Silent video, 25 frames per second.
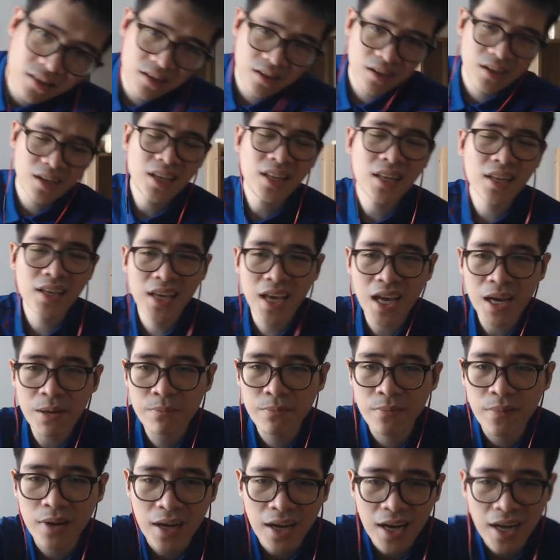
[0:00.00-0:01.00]
in the
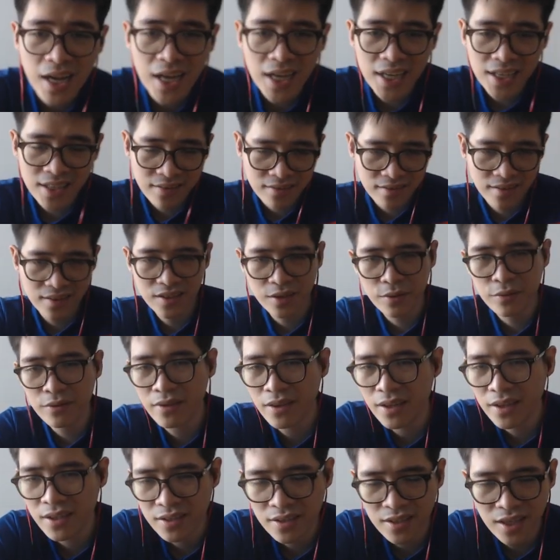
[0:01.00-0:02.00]
game, you
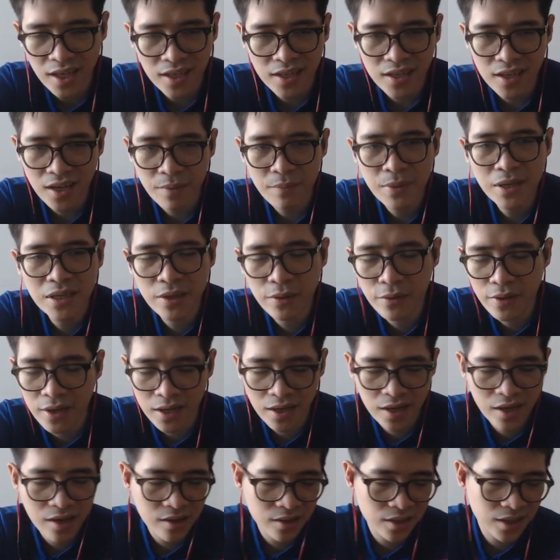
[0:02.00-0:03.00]
think that, I mean, you can
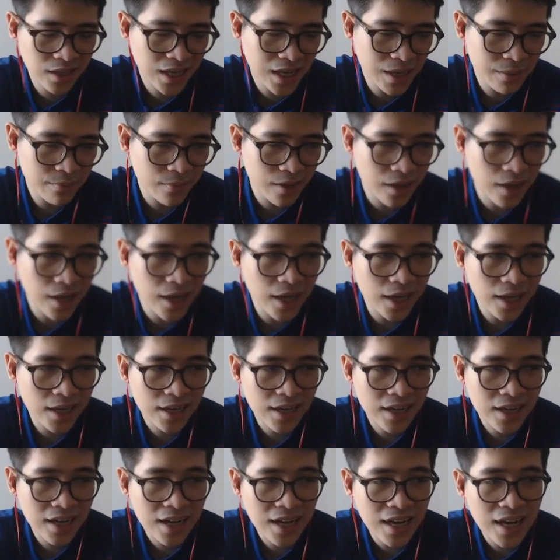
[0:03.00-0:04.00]
hear in the game, I
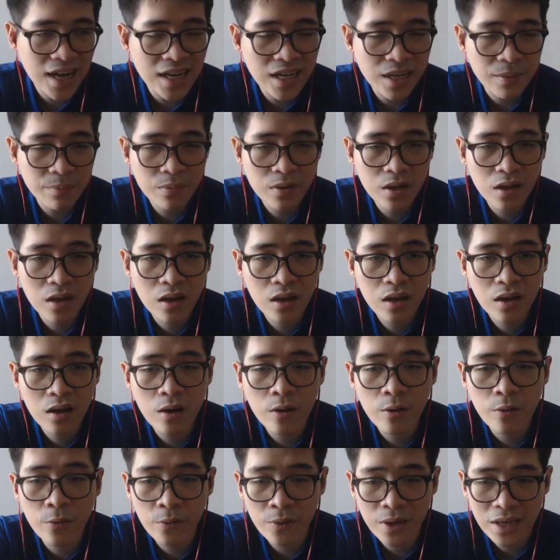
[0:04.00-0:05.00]
kind of
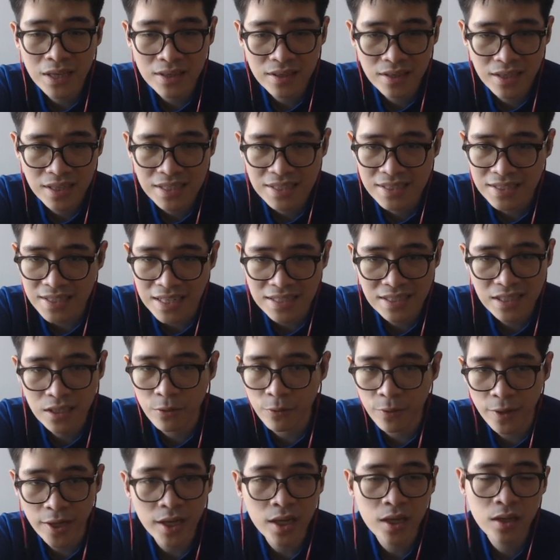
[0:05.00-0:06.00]
criticize it,
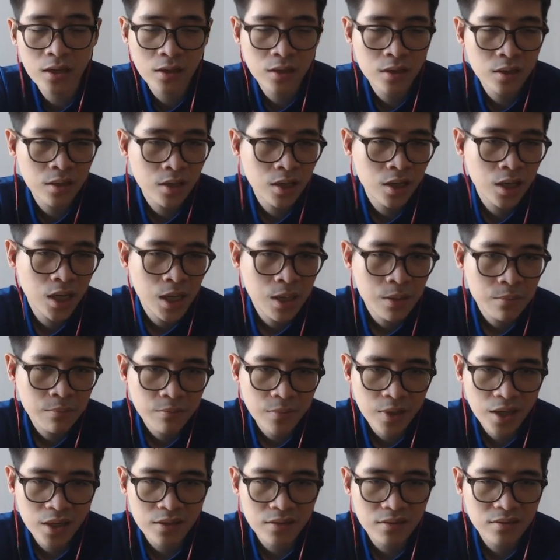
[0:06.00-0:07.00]
right?
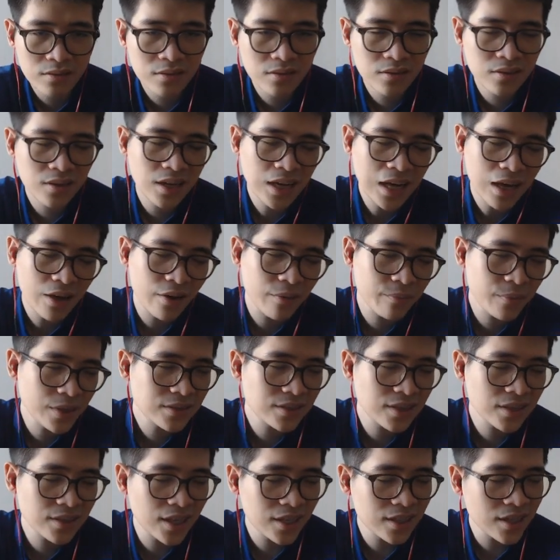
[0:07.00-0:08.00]
But now I must say
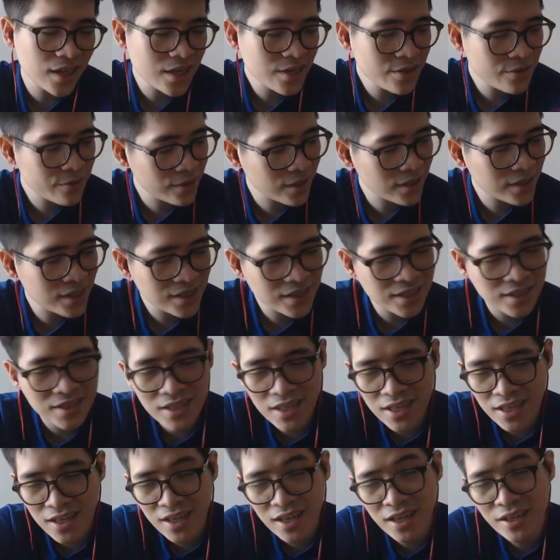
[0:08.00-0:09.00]
that actually this is
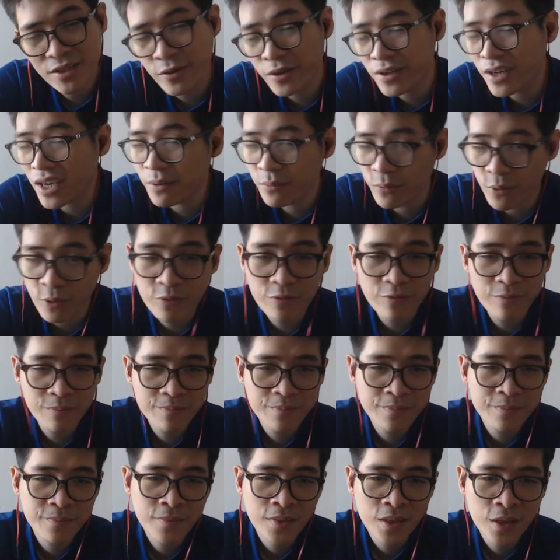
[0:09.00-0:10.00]
a tricky move,
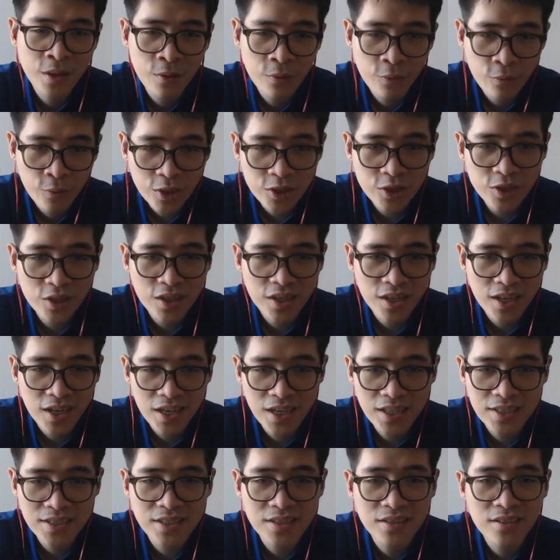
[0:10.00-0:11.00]
which
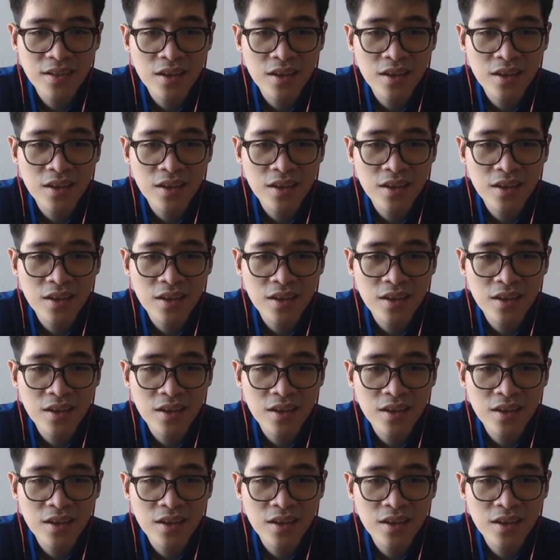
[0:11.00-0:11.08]
is